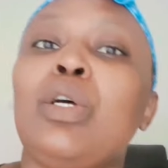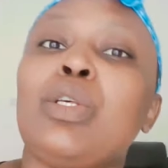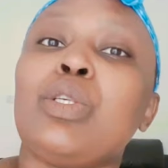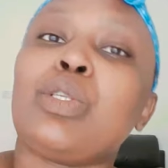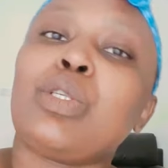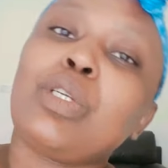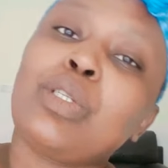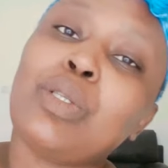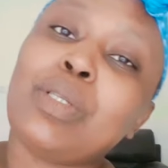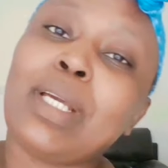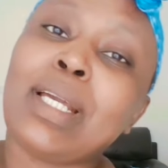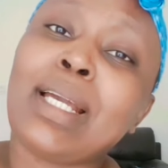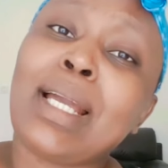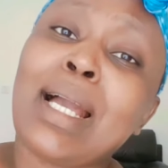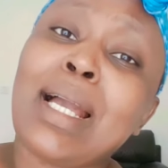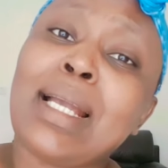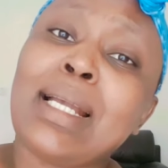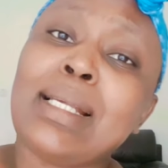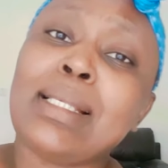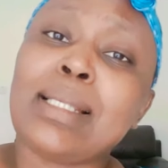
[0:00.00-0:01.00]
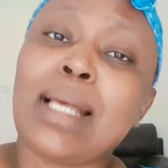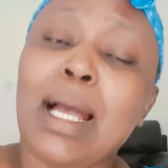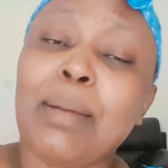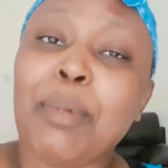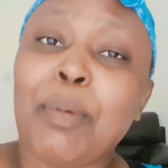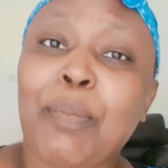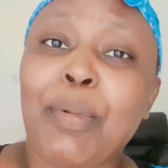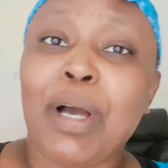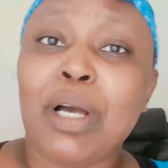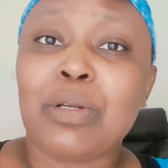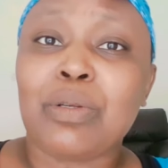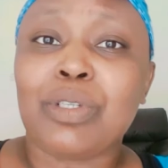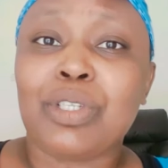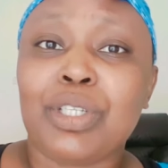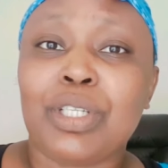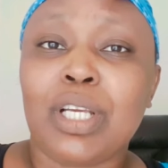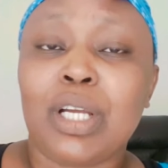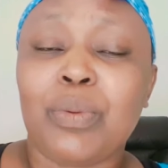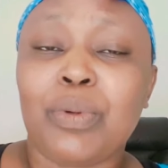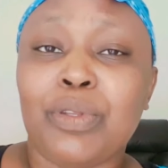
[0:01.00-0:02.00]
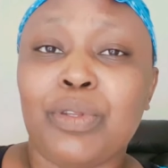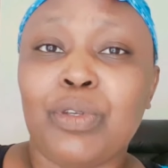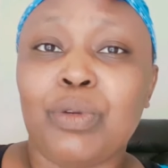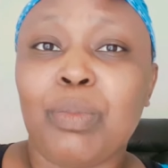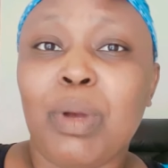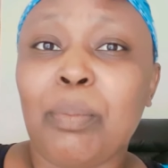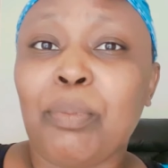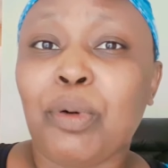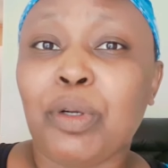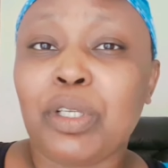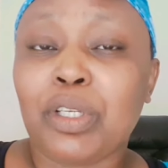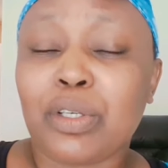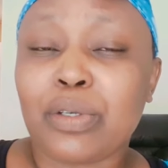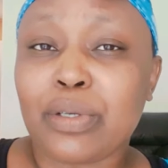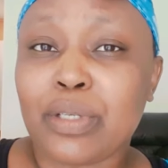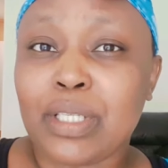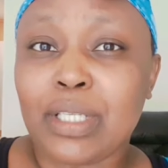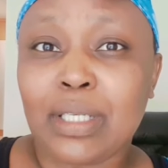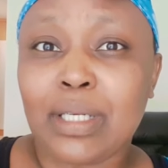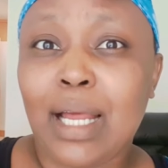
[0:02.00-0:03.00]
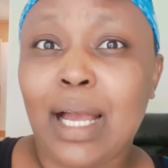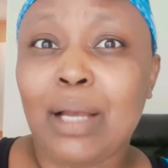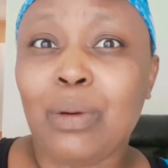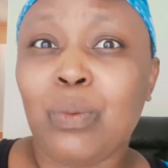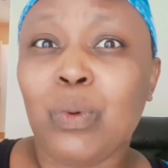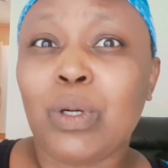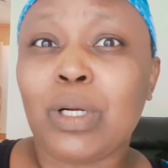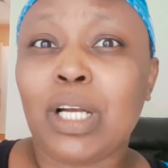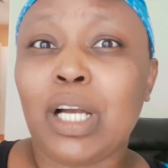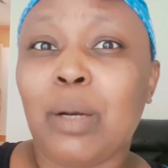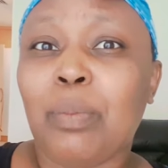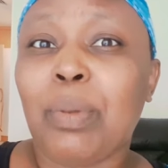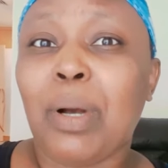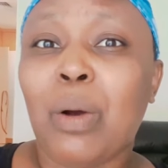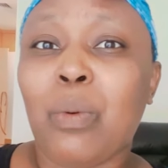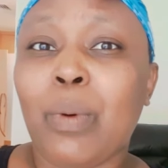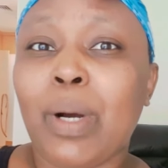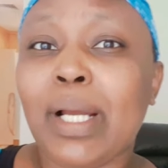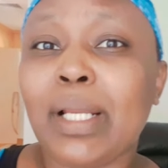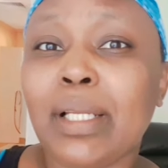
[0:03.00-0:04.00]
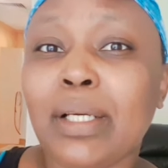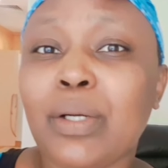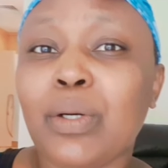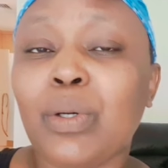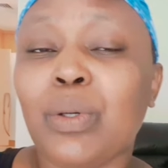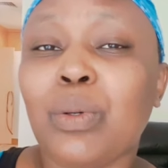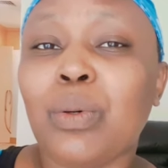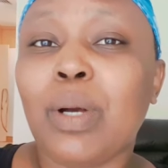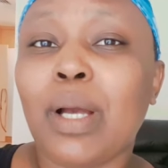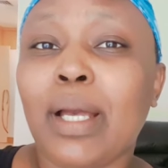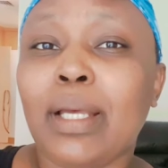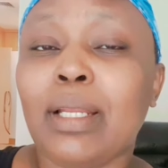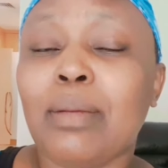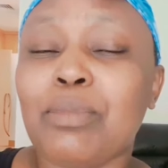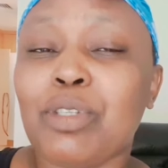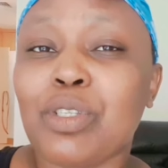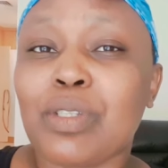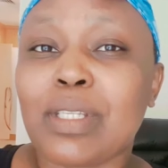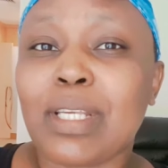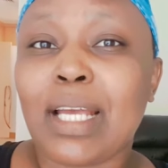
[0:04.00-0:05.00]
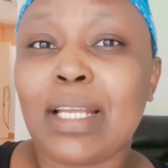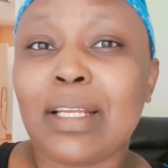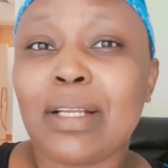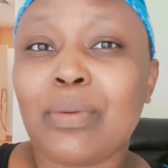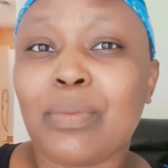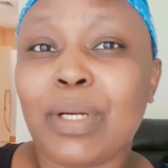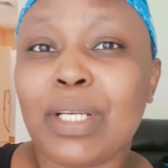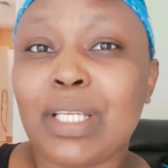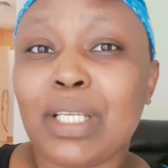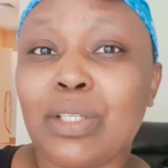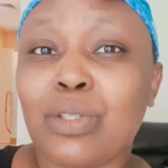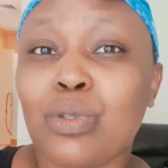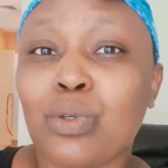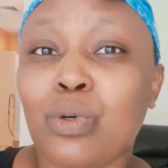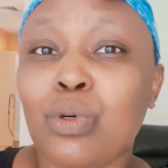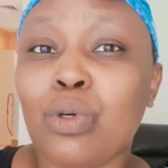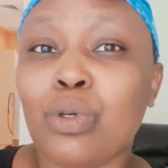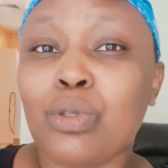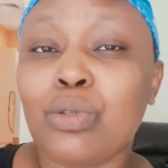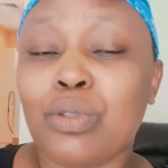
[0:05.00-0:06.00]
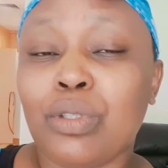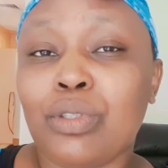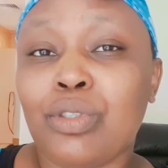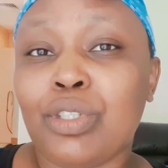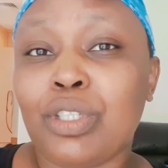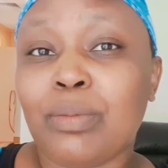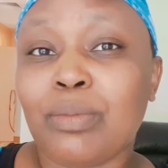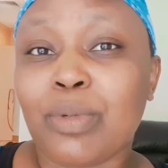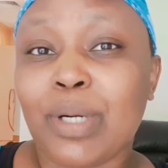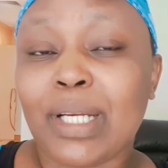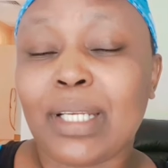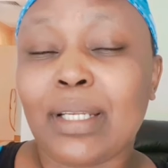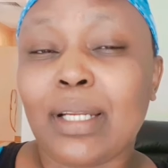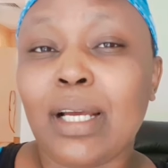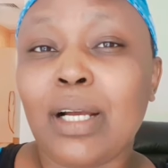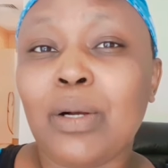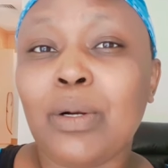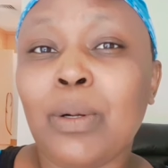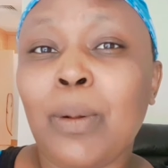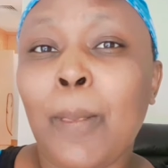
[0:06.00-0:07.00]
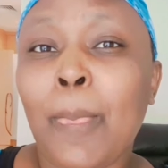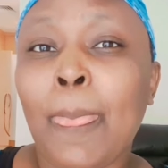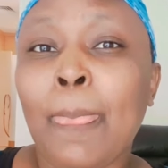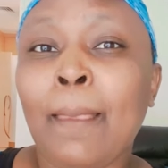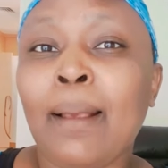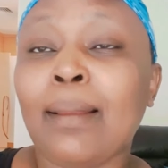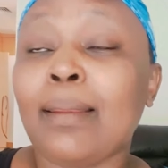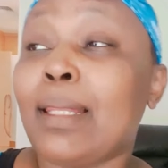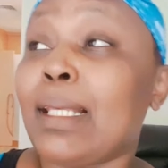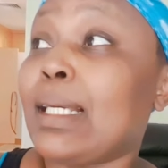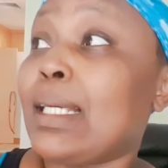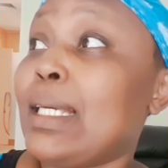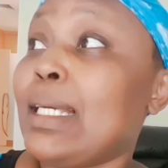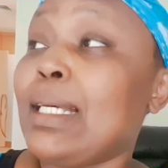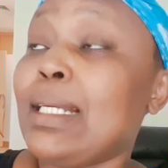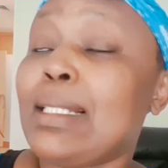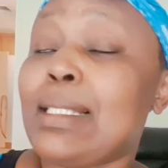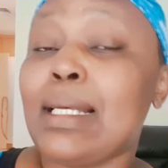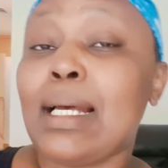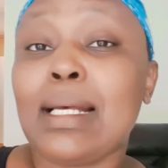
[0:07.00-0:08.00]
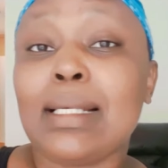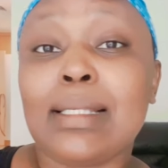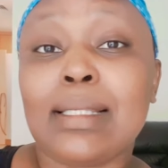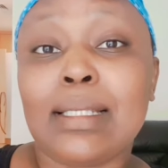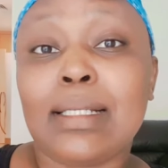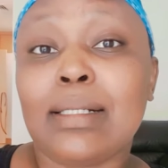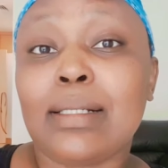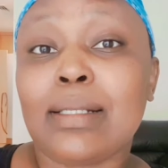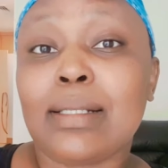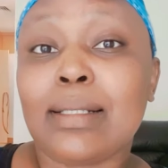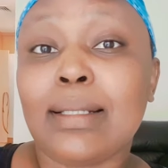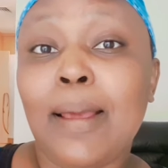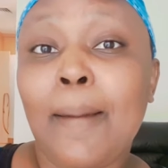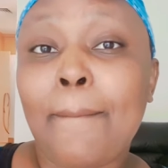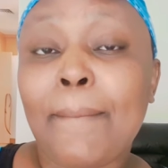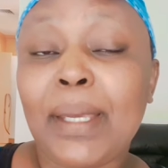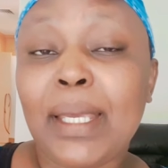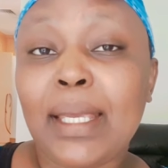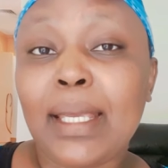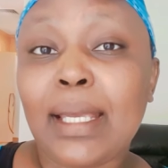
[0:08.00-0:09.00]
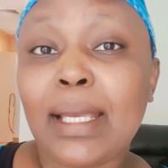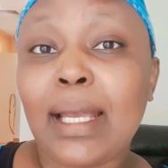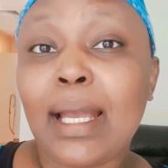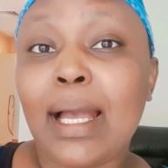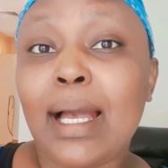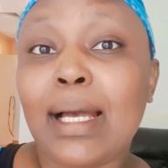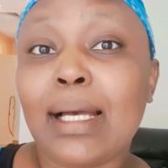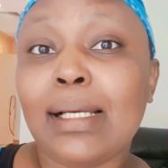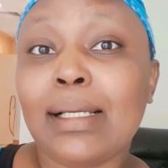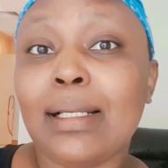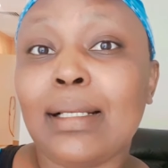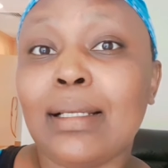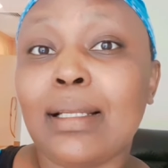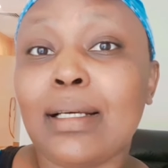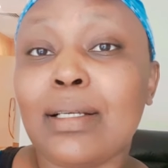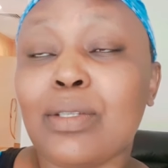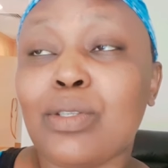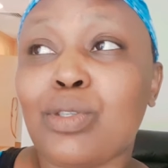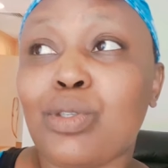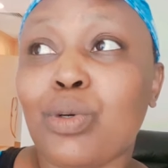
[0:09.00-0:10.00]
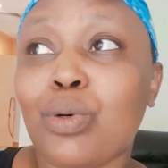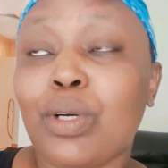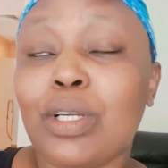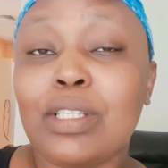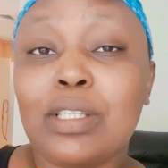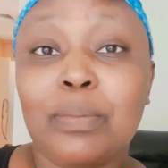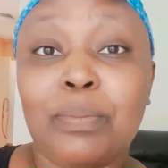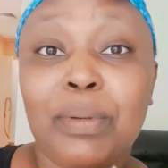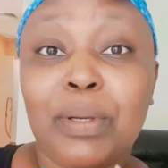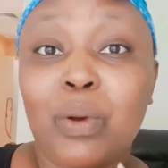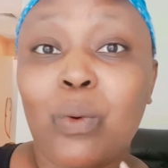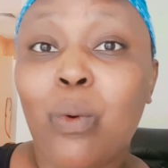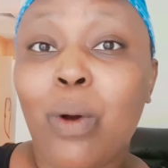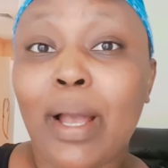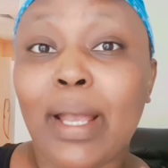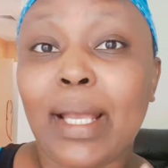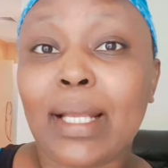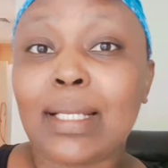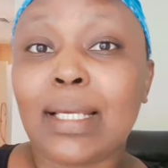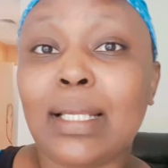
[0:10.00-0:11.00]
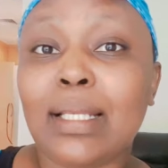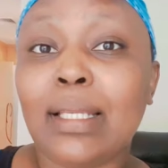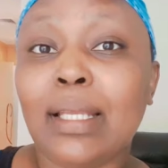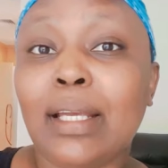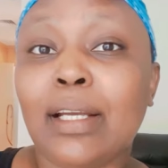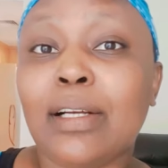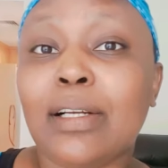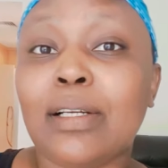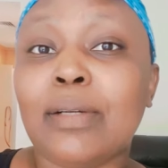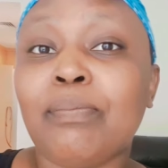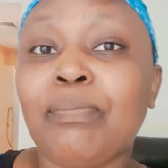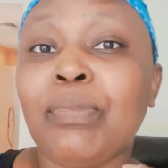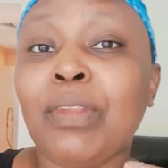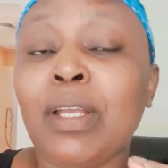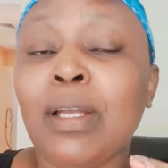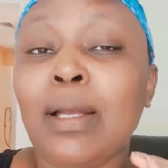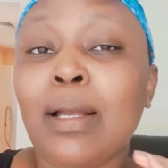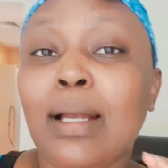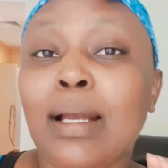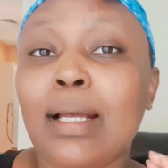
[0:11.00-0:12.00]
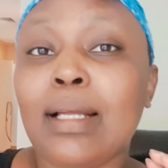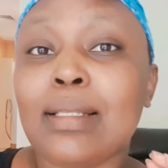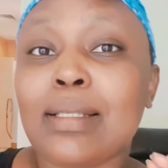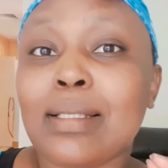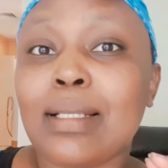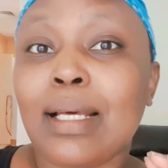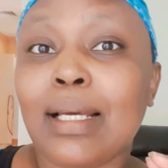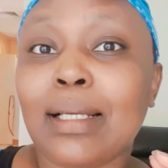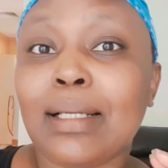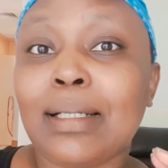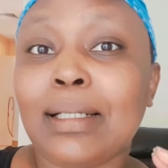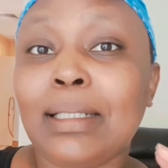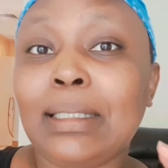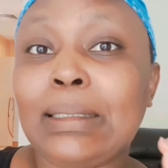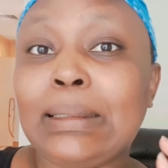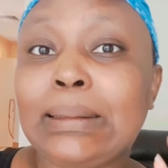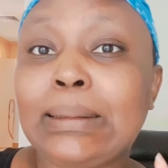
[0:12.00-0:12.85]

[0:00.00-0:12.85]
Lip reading: So today, guys, I'm about to share with you my morning routine. I woke up a while ago and I'm just getting ready to go to the gym right now. The kids are still sleeping and so it's a bit quiet in here. It's like,